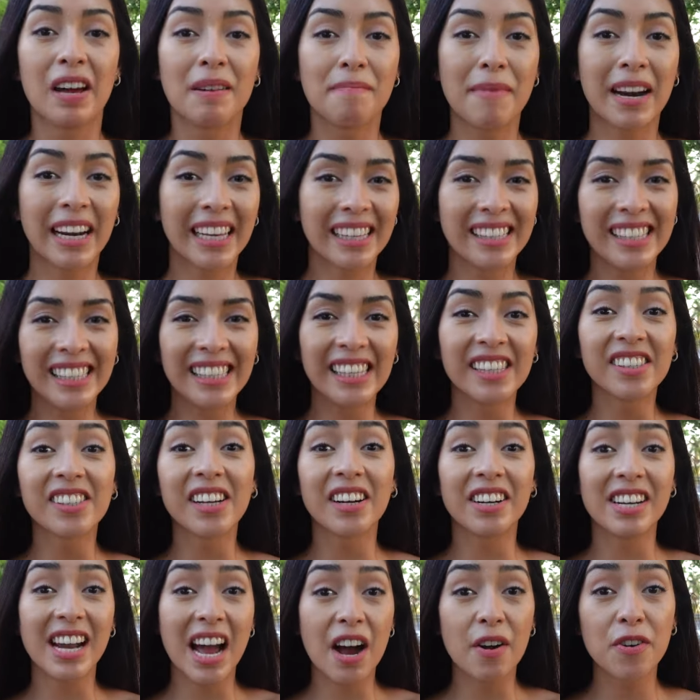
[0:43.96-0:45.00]
Marquesitas
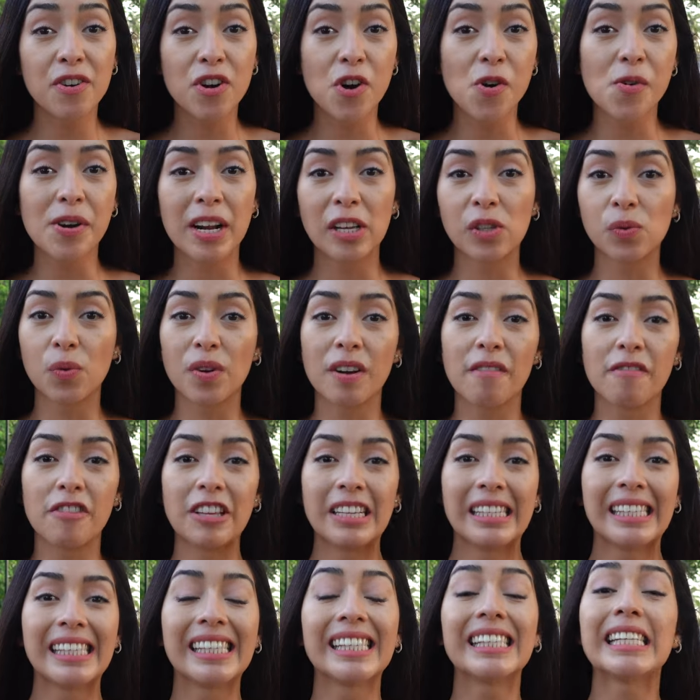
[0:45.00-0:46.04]
are now known as one of the
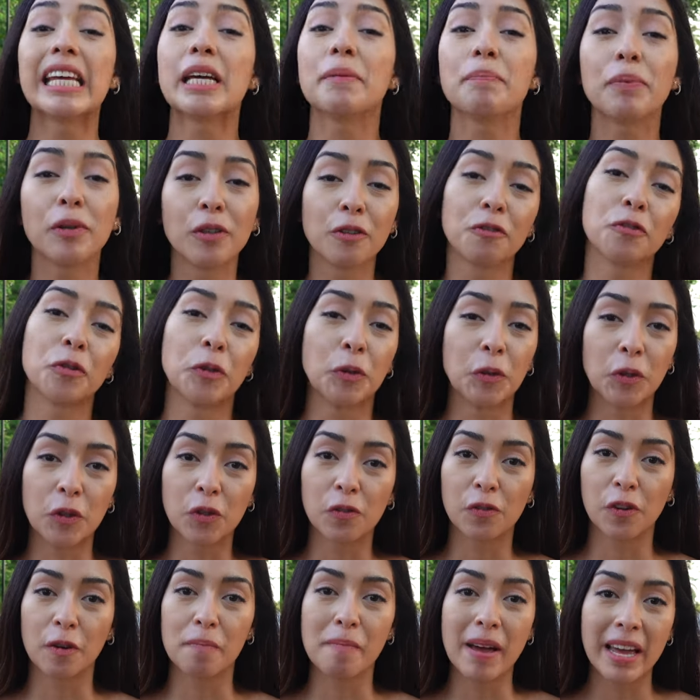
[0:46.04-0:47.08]
staple foods
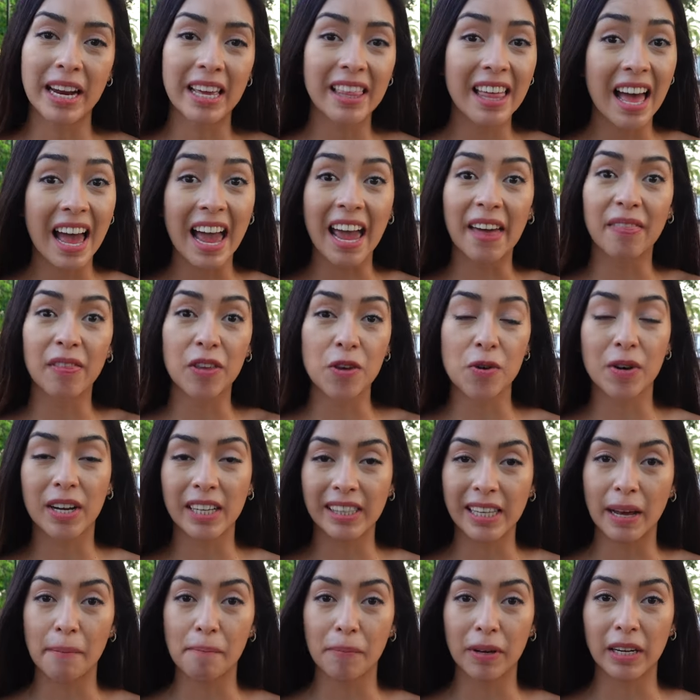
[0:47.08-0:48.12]
for Merida and the
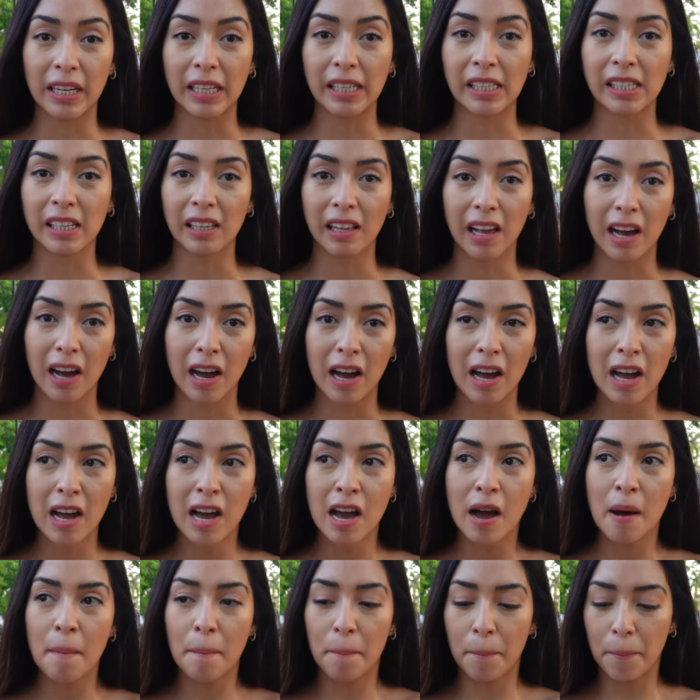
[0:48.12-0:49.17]
Yucatan Peninsula,
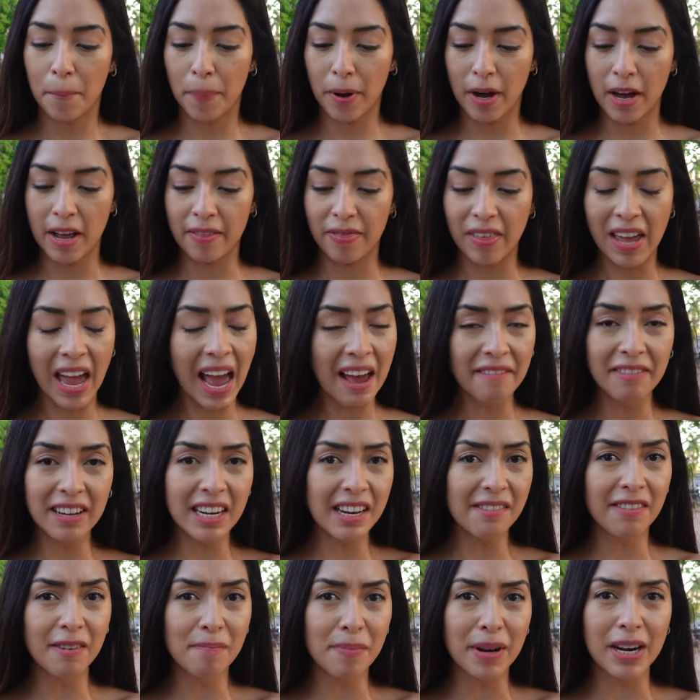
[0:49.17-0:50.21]
but they haven't
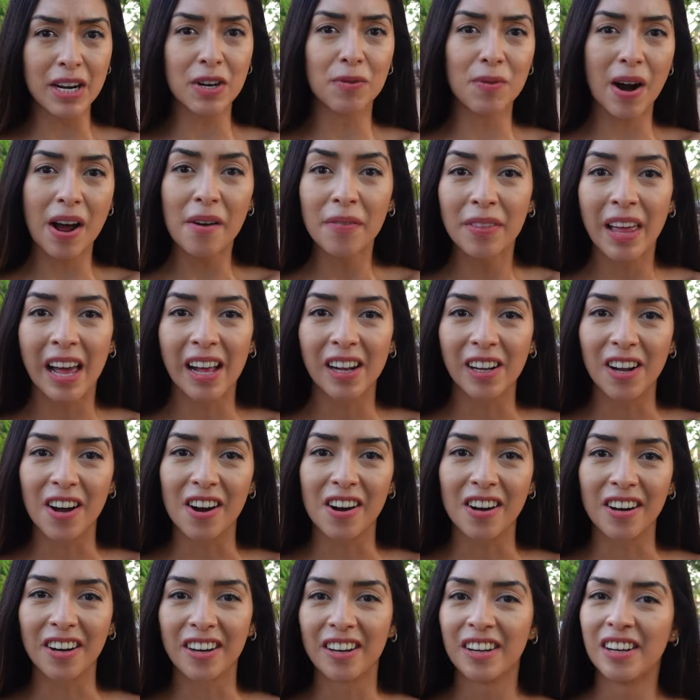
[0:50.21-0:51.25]
even been around that
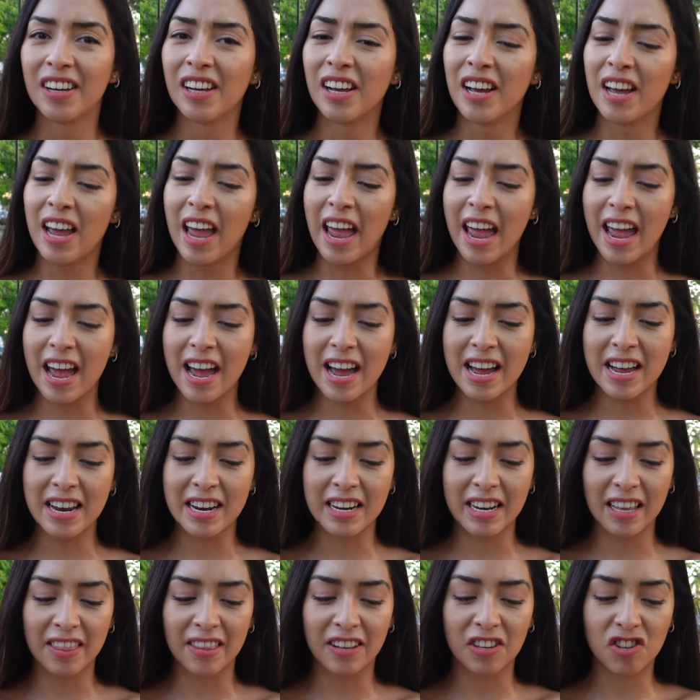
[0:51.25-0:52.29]
long.
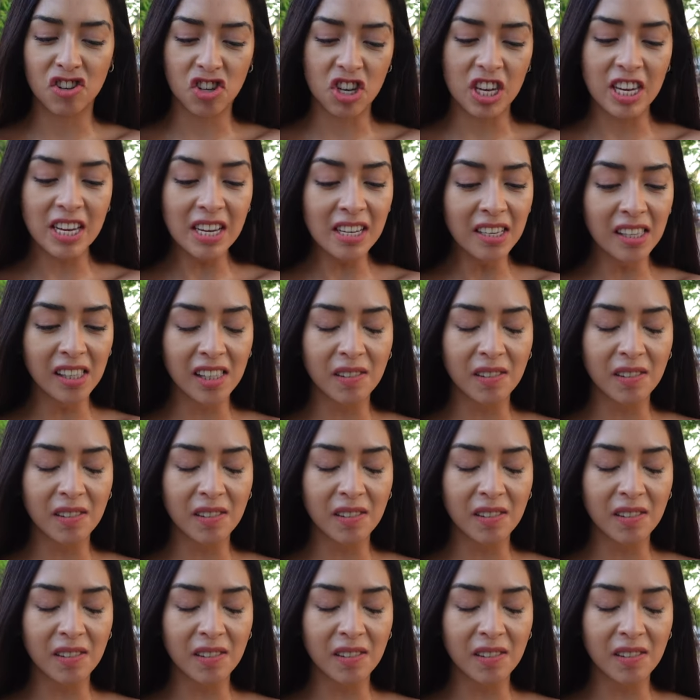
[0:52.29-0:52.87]
And the cheese,